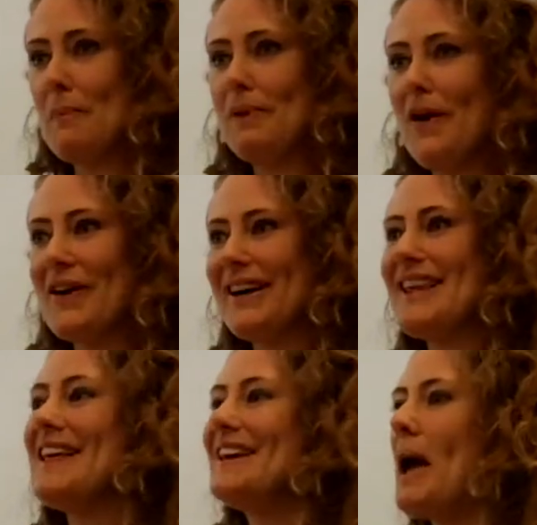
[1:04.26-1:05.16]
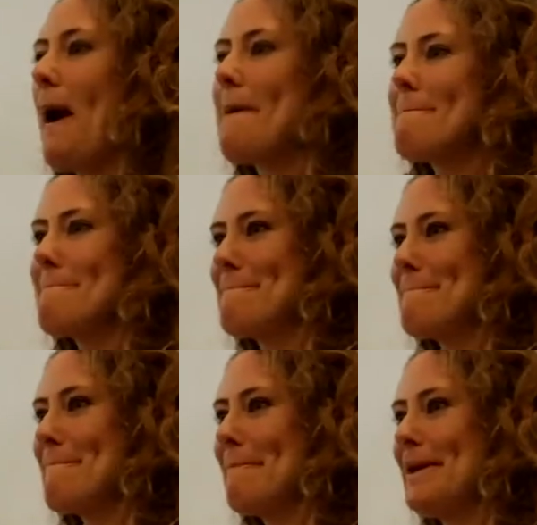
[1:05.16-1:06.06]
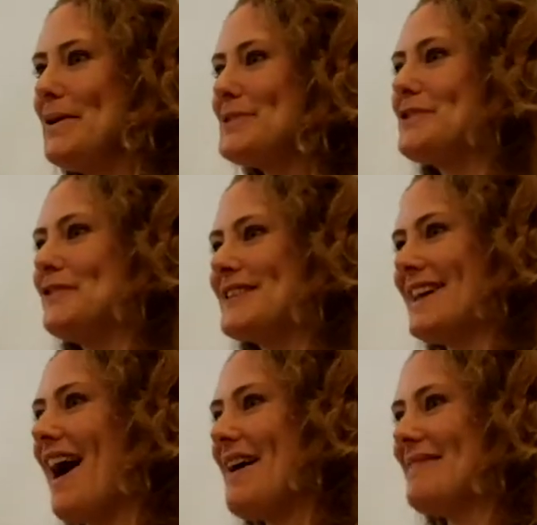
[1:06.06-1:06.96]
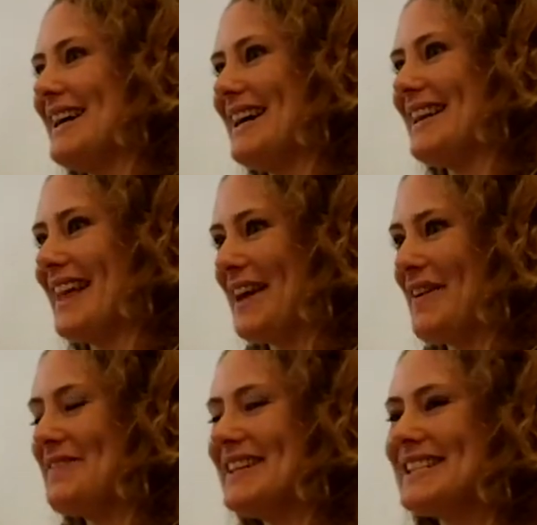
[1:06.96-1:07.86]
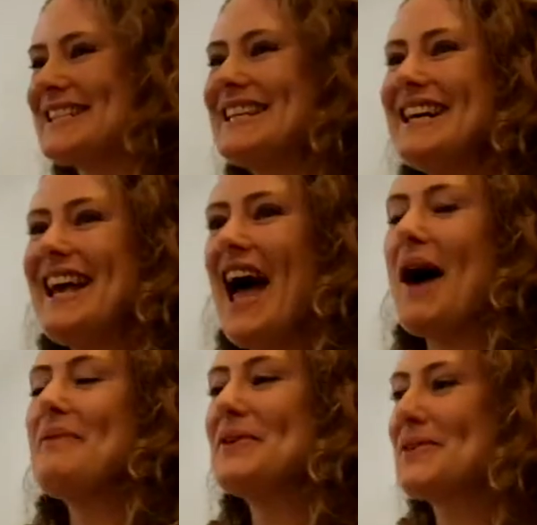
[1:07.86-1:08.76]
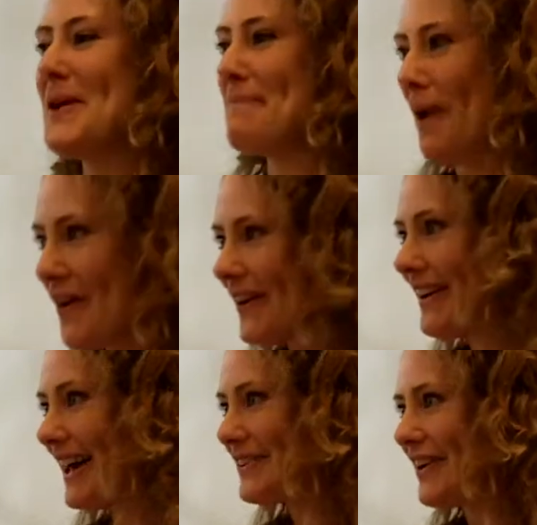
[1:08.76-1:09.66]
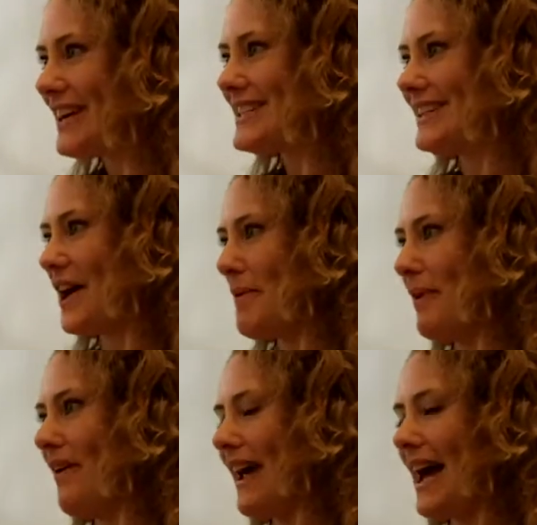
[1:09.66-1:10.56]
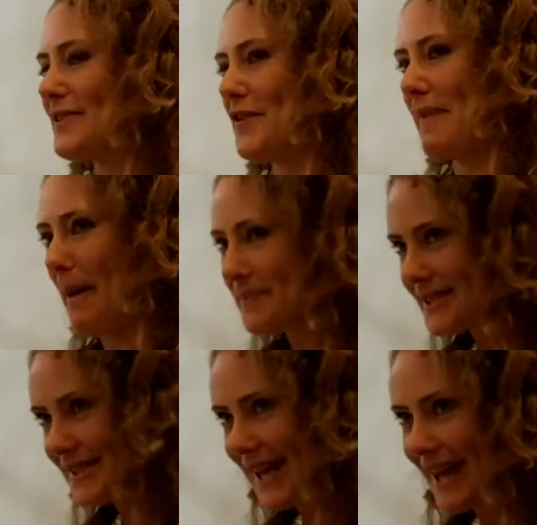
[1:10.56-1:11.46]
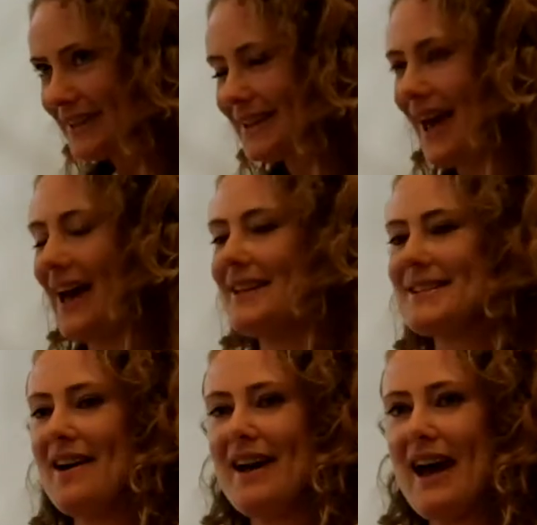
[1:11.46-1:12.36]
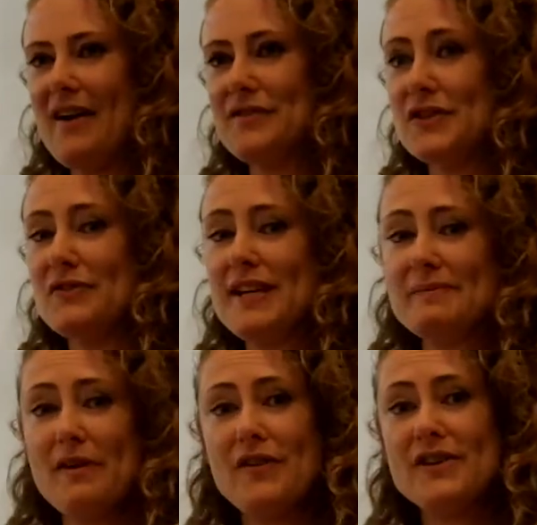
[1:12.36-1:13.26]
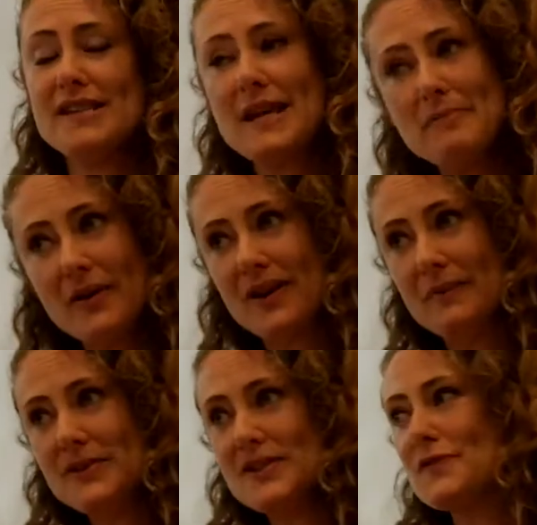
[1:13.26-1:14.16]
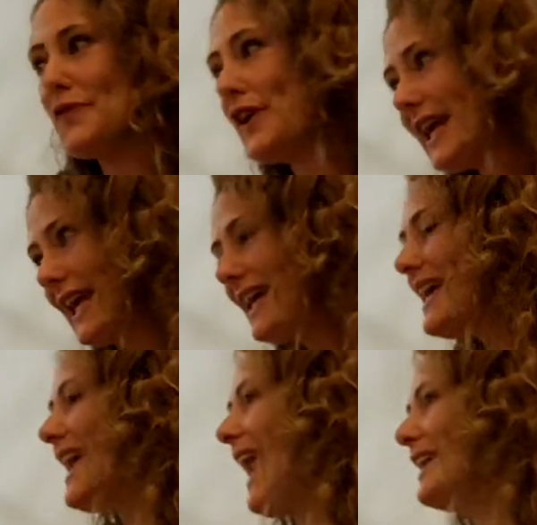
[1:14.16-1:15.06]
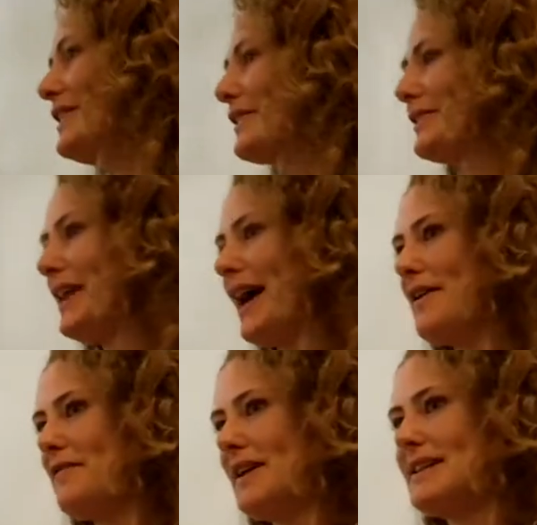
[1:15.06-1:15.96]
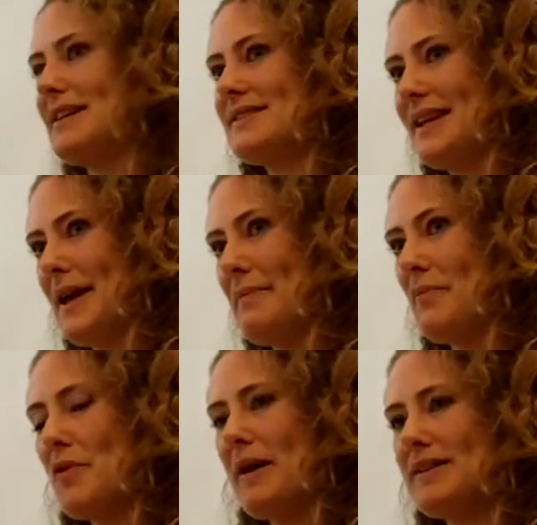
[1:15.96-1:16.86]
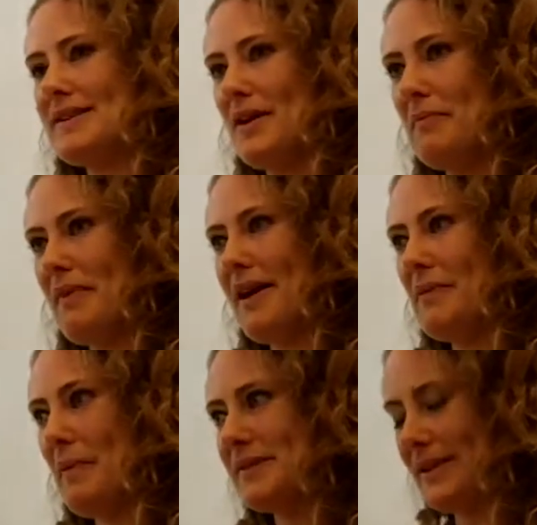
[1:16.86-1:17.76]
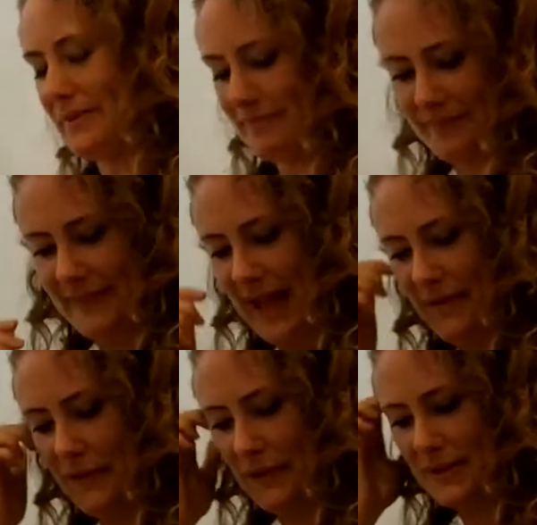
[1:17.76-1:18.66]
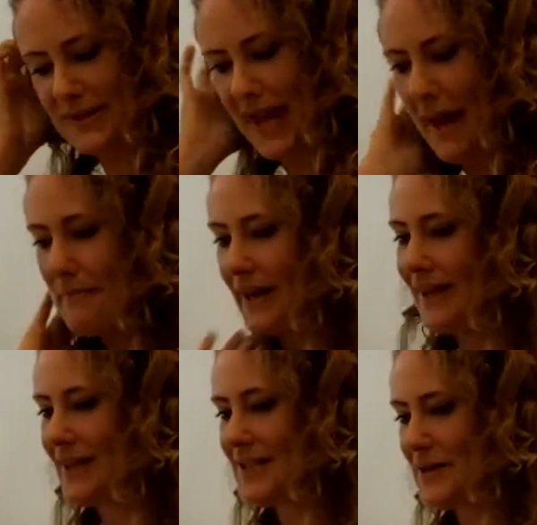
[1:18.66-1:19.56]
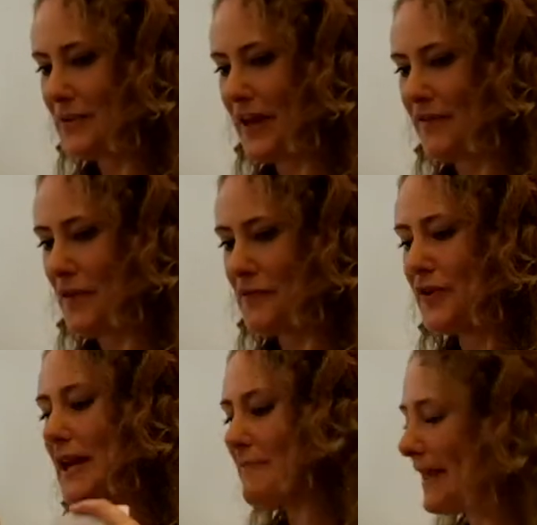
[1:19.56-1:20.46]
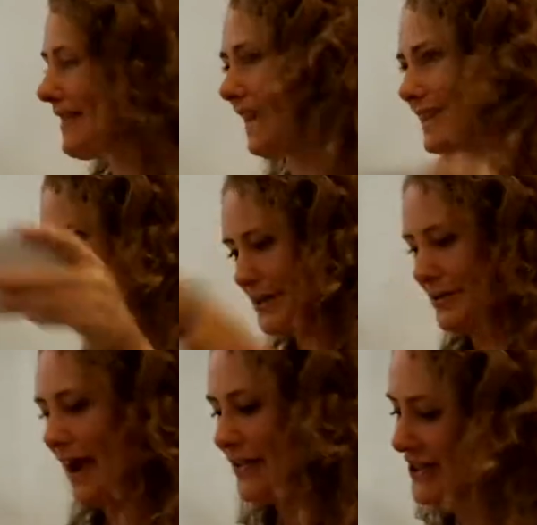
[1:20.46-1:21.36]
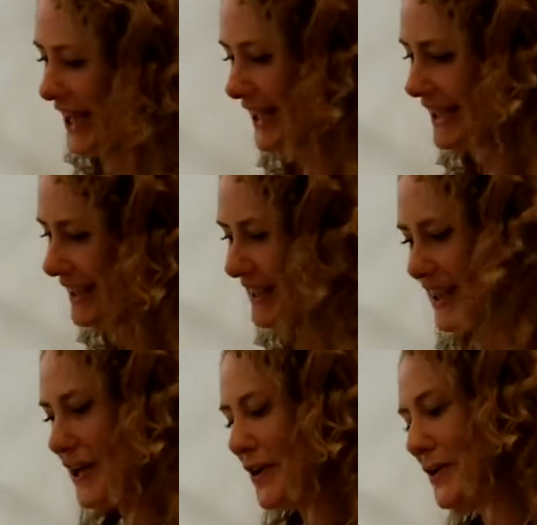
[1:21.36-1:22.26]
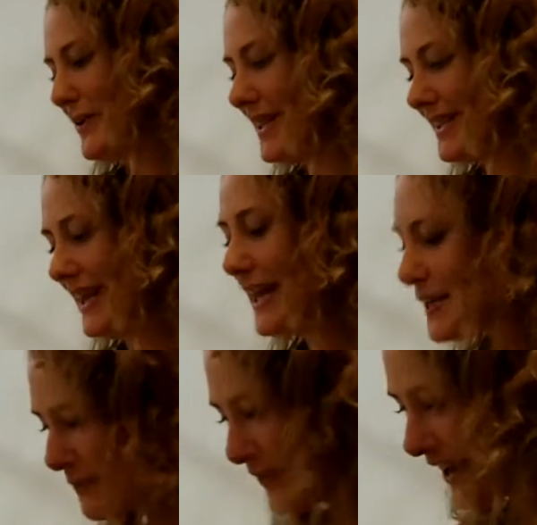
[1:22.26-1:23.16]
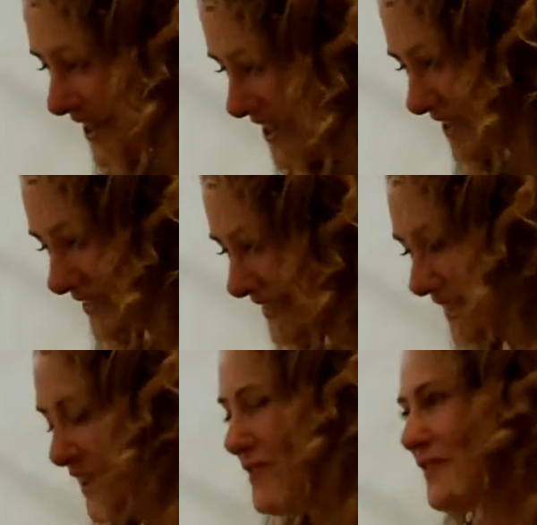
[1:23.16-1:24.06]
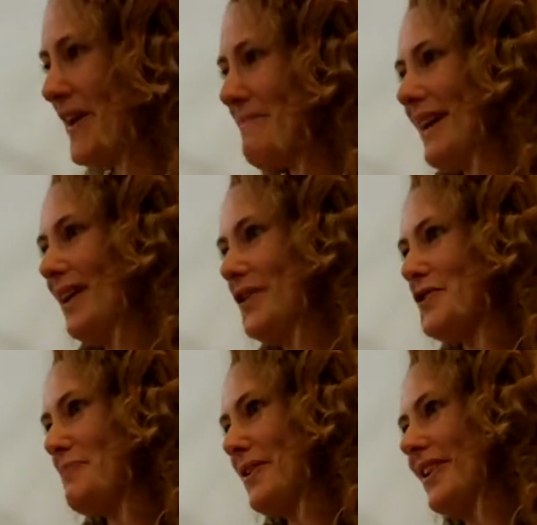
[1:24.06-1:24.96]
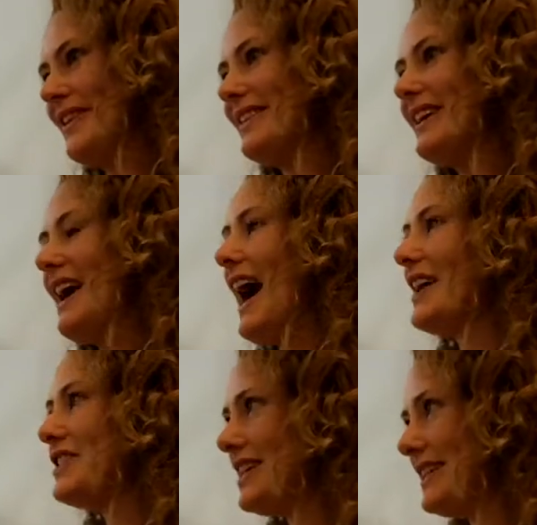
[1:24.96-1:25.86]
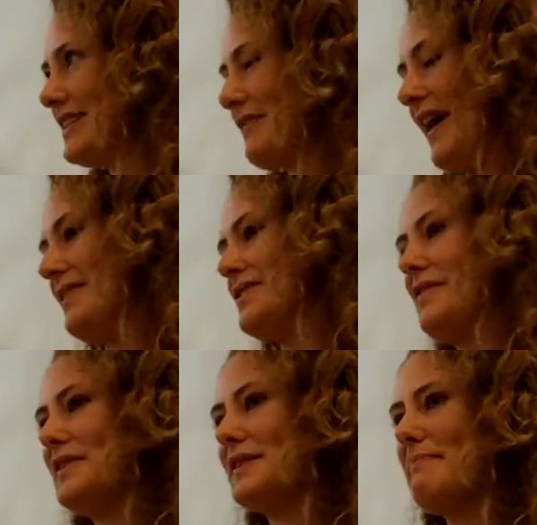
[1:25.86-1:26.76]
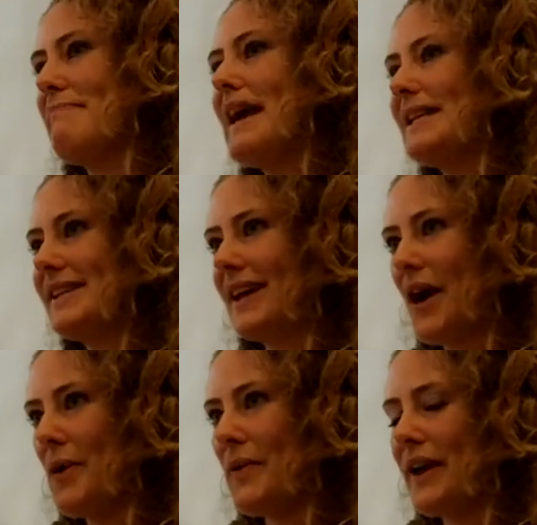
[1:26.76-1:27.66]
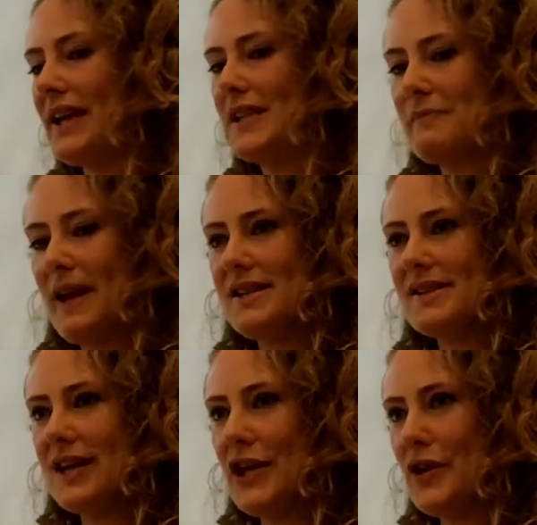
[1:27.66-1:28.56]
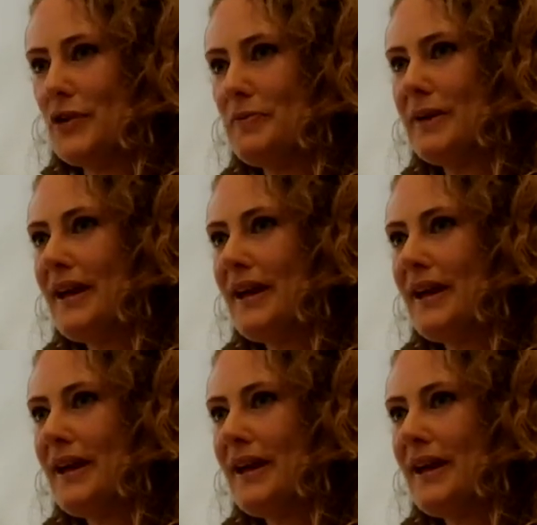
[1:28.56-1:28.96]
a blogger. Beautiful timing, thank you very much. I'm also a blogger and a writer. I blog at From Apps to Zen, and I have just released my first ebook, which is free, and you can find out more about it on my website, Eightfold. I'd like to give a really big thanks to Araceli, who is an inspirational female entrepreneur, and she is the founder of this amazing co-working space, The Cube.